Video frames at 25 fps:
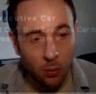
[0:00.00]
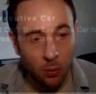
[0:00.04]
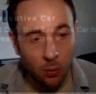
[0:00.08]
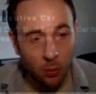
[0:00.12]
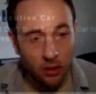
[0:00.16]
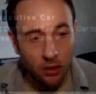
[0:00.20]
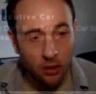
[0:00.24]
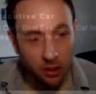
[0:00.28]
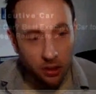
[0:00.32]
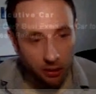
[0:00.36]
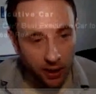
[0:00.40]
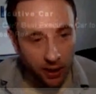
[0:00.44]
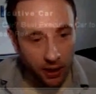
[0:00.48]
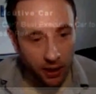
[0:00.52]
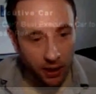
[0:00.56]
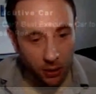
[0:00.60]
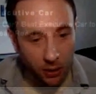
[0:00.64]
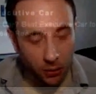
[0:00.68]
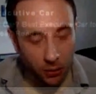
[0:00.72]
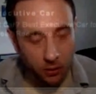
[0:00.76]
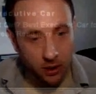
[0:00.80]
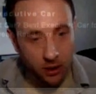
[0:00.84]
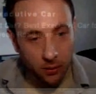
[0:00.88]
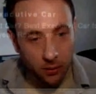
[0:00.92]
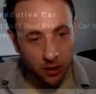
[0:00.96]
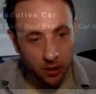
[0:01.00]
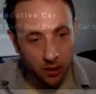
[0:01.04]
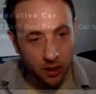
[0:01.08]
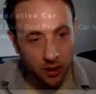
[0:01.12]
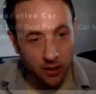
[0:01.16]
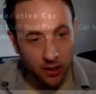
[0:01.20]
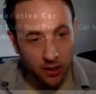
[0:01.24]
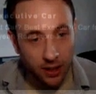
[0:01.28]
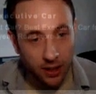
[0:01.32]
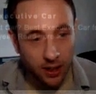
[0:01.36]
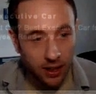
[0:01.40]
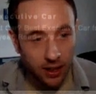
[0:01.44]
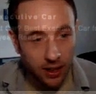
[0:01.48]
what's great also with eye
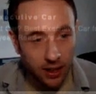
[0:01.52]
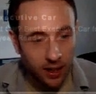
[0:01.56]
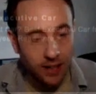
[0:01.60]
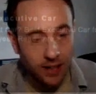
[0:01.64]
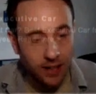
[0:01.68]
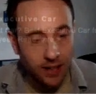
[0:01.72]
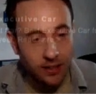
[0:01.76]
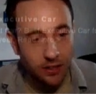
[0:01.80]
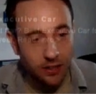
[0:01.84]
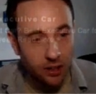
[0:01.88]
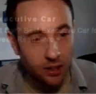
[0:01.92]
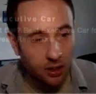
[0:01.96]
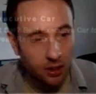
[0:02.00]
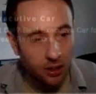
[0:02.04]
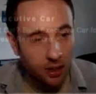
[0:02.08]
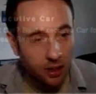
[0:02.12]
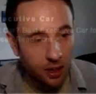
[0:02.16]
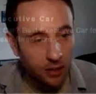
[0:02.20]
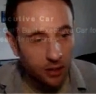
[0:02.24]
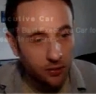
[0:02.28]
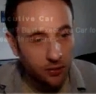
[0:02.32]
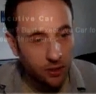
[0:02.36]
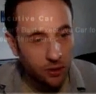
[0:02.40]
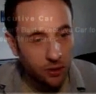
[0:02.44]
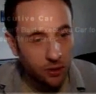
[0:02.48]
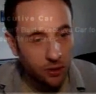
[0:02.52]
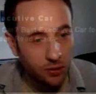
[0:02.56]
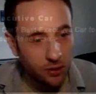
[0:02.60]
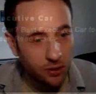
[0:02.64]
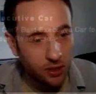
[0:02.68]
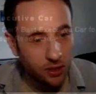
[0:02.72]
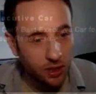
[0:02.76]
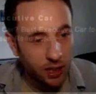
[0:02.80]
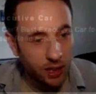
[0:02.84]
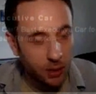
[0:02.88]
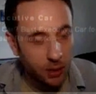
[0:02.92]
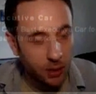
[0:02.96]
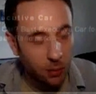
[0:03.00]
tracking is you can kind of sort of
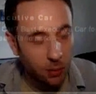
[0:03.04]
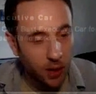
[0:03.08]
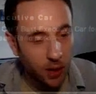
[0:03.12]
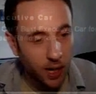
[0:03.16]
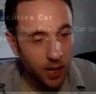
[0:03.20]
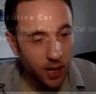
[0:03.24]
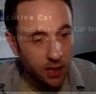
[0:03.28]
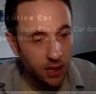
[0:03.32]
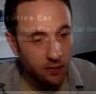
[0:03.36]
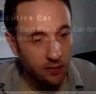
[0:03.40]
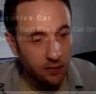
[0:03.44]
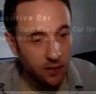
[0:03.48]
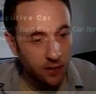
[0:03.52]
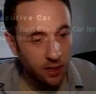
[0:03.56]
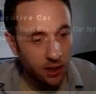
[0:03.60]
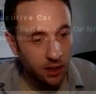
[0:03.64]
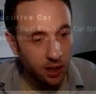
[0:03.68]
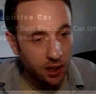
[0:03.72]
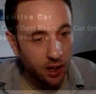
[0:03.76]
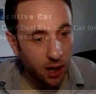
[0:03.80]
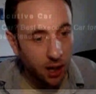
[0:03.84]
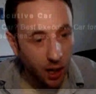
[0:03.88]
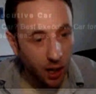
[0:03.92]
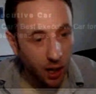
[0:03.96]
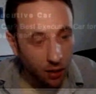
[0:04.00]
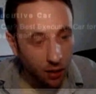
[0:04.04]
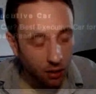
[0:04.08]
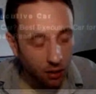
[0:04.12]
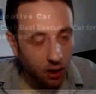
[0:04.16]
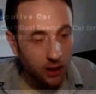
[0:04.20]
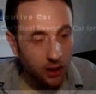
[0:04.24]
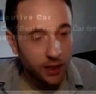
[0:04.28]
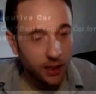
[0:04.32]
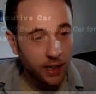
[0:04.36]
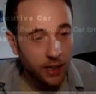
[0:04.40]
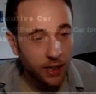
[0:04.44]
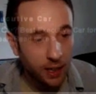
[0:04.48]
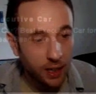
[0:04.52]
see where the visual
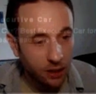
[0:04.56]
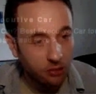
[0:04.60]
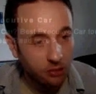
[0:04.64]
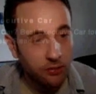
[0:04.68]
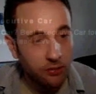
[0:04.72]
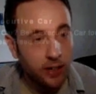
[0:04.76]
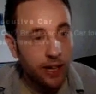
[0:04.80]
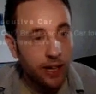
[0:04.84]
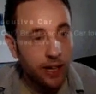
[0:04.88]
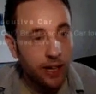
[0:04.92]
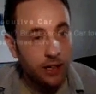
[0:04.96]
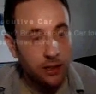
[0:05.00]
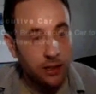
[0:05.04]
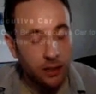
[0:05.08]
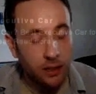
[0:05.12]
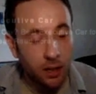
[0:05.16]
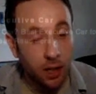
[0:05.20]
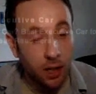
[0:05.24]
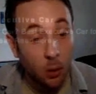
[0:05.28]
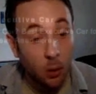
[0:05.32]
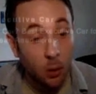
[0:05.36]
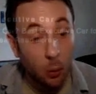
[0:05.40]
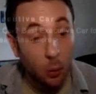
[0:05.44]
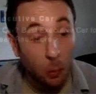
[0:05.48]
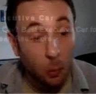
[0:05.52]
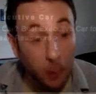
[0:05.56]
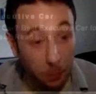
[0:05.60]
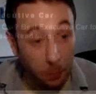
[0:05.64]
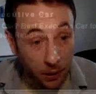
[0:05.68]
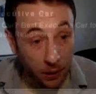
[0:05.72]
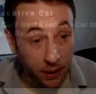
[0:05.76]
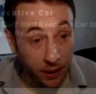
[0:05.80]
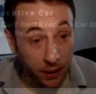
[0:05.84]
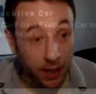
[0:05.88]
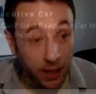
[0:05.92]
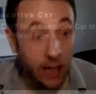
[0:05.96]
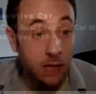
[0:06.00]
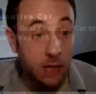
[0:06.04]
hierarchy can affect what
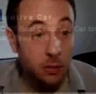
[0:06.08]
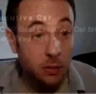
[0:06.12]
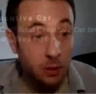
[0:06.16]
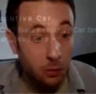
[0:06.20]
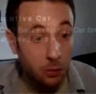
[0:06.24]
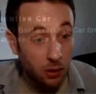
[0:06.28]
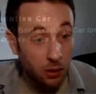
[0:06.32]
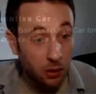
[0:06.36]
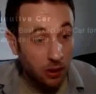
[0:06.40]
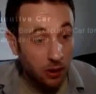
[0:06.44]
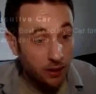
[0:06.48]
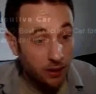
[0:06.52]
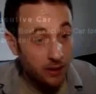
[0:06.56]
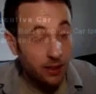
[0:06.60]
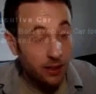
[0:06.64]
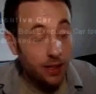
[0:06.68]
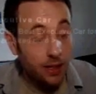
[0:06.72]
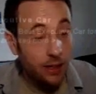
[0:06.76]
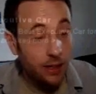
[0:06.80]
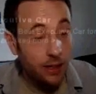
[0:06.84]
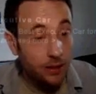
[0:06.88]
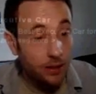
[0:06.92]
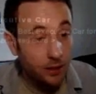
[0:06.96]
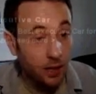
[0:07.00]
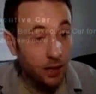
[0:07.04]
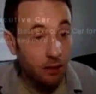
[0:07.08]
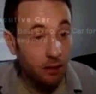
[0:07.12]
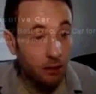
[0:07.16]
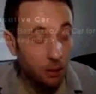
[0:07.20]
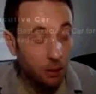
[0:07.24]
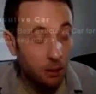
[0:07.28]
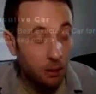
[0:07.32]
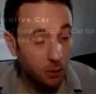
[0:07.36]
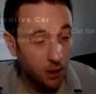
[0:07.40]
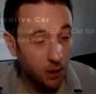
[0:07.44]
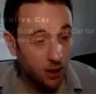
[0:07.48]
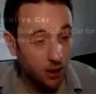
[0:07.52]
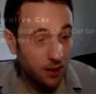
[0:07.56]
people engage with and what they see. So
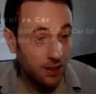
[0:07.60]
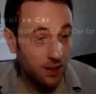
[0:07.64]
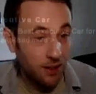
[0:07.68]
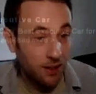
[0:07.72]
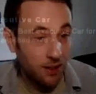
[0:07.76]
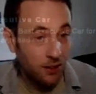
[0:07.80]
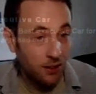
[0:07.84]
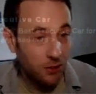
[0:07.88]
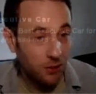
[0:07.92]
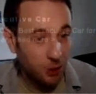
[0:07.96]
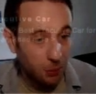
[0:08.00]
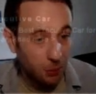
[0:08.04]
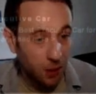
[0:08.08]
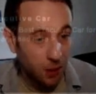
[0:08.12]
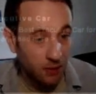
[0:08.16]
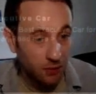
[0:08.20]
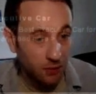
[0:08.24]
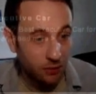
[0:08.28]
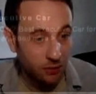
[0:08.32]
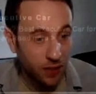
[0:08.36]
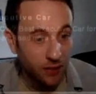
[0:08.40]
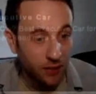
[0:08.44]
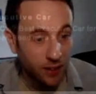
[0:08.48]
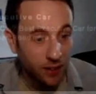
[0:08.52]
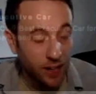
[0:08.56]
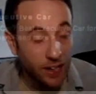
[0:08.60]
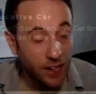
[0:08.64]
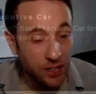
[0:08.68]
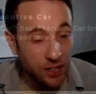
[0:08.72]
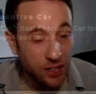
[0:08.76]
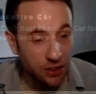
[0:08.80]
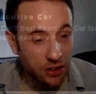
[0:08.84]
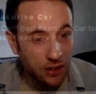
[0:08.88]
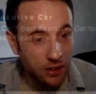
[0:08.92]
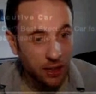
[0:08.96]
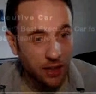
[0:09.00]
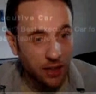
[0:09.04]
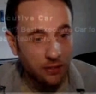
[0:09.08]
I'm looking at the kind of top level
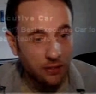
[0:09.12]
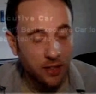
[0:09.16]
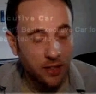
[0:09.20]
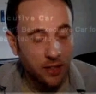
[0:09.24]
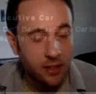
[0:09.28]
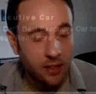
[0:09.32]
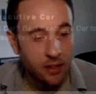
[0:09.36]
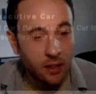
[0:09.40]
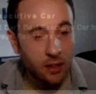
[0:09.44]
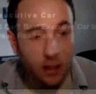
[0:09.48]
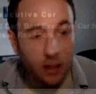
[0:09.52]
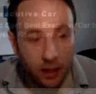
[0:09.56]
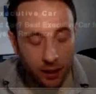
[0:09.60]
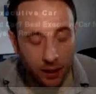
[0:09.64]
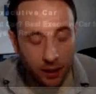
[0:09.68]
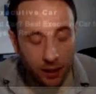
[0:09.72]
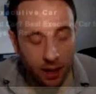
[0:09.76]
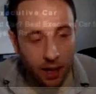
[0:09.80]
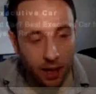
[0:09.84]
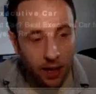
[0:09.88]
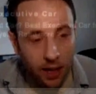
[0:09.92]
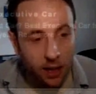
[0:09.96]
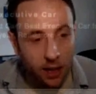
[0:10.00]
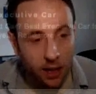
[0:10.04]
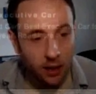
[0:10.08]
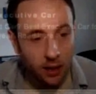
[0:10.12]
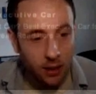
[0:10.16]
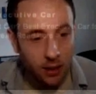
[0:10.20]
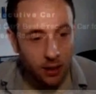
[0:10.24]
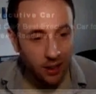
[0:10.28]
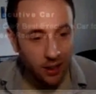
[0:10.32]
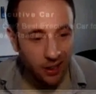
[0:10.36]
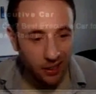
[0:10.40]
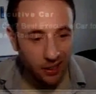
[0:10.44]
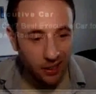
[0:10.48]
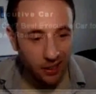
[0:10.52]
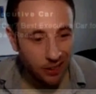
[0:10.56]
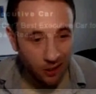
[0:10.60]
navigation on that left hand side there.
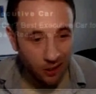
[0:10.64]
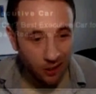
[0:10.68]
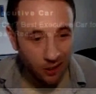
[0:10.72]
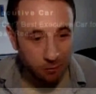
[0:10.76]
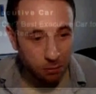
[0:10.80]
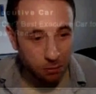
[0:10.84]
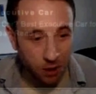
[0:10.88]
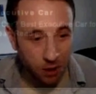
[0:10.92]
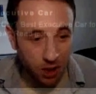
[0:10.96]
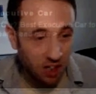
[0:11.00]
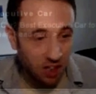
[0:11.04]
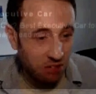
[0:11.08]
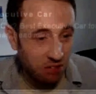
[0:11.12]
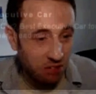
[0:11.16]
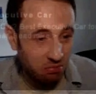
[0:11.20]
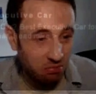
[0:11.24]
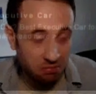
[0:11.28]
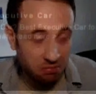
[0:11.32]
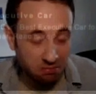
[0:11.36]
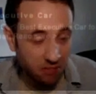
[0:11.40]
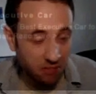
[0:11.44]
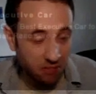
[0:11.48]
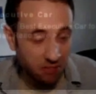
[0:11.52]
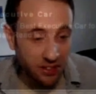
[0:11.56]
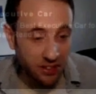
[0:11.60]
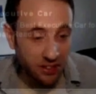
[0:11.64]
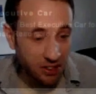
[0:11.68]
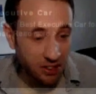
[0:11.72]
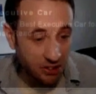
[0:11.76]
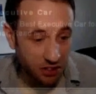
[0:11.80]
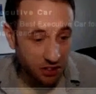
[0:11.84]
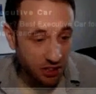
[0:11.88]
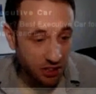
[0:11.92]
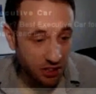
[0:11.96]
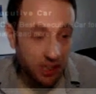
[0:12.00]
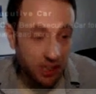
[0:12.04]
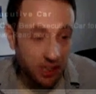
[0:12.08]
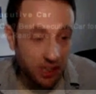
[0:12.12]
The stuff below, less
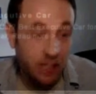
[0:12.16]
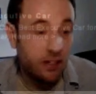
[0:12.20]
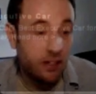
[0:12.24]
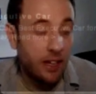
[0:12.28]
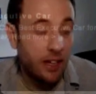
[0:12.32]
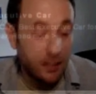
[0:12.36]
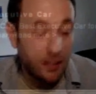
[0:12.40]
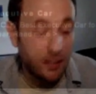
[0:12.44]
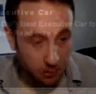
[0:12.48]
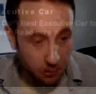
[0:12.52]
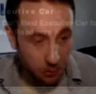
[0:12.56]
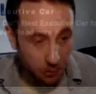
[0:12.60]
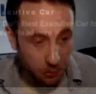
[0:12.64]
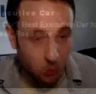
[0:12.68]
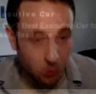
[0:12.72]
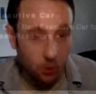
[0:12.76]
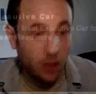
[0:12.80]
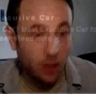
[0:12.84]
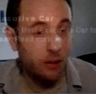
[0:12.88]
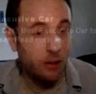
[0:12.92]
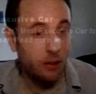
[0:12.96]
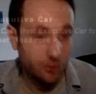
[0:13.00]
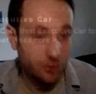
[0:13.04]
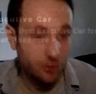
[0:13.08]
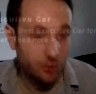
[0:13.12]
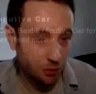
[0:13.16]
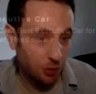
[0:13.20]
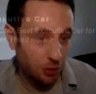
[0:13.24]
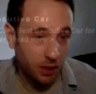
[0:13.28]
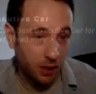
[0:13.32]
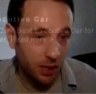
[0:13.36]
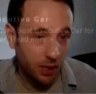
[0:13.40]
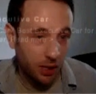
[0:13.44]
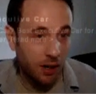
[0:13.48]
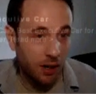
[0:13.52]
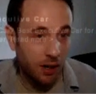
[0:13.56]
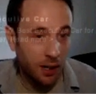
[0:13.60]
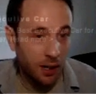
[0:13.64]
interested in, it's smaller, it's
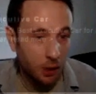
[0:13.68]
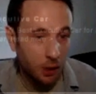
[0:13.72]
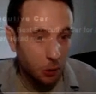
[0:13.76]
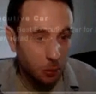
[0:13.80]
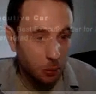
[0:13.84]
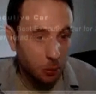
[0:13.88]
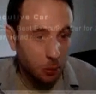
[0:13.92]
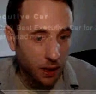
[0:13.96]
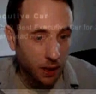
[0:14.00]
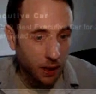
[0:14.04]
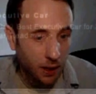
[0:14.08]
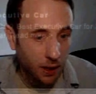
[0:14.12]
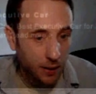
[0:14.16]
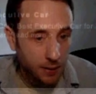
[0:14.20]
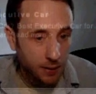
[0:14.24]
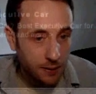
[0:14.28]
drawing the eye a little bit.